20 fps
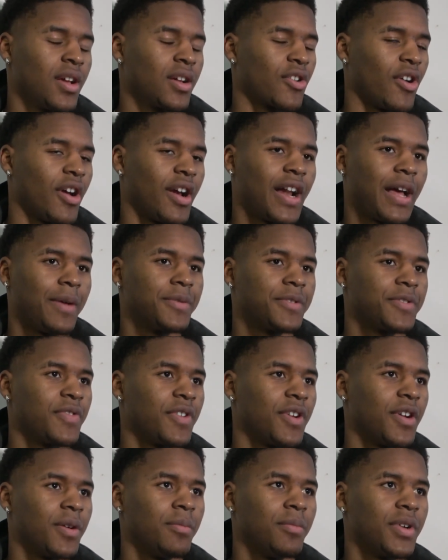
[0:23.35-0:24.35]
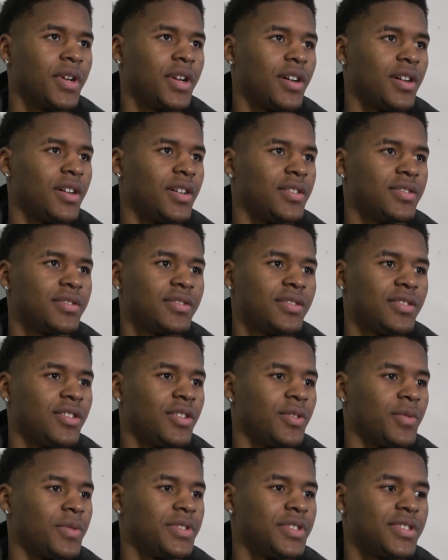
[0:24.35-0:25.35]
a great atmosphere, but
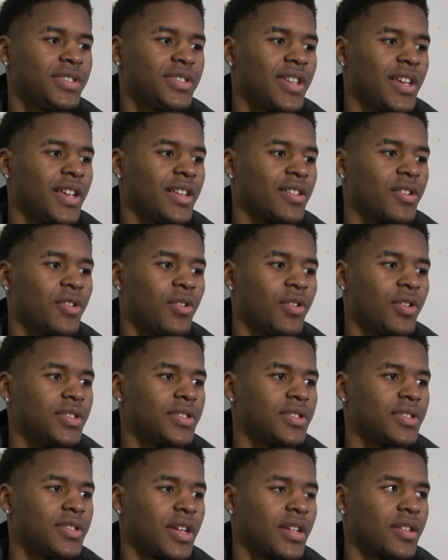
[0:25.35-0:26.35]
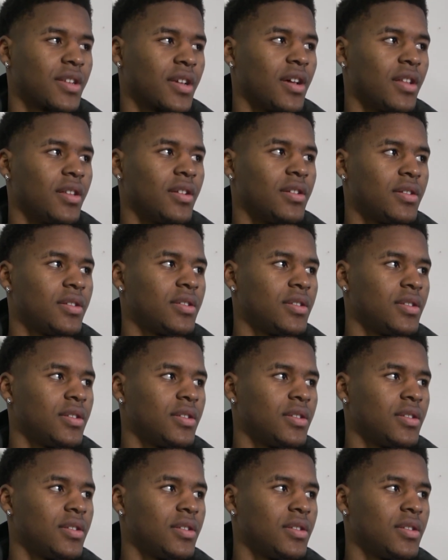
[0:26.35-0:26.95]
we just stay the course, stay together.